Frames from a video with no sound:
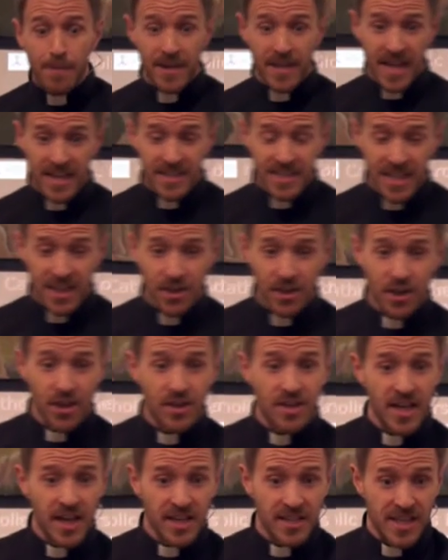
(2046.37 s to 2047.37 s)
and they see the good
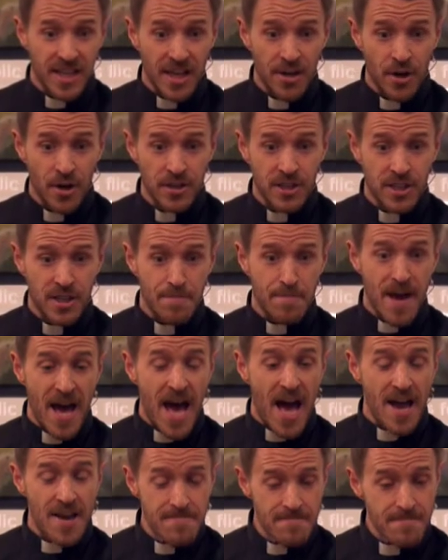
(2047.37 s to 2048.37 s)
things and they notice the
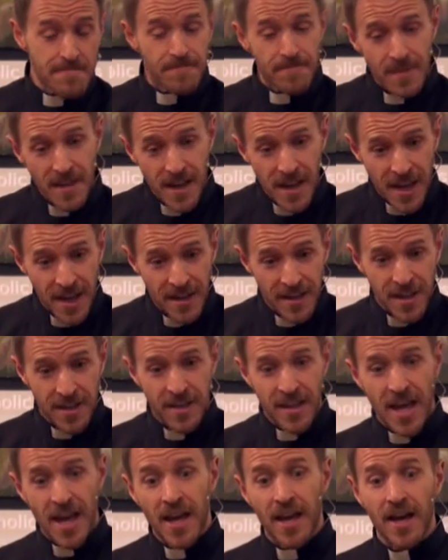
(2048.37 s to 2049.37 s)
bad, and then
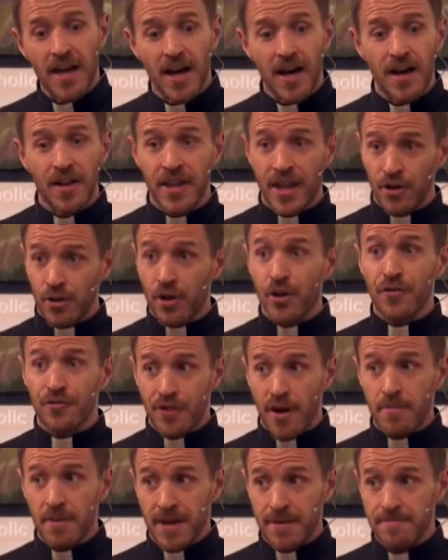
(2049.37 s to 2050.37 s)
they, uh, they learn
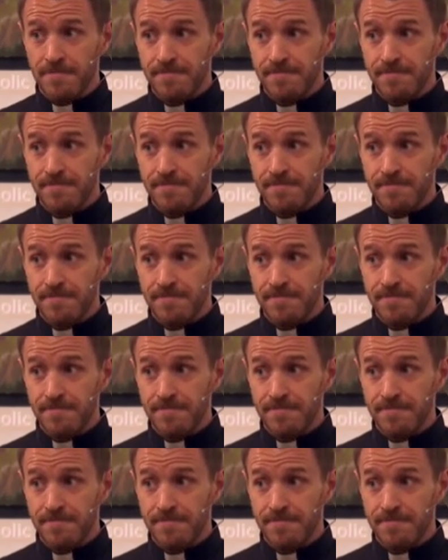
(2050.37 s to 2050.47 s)
from it.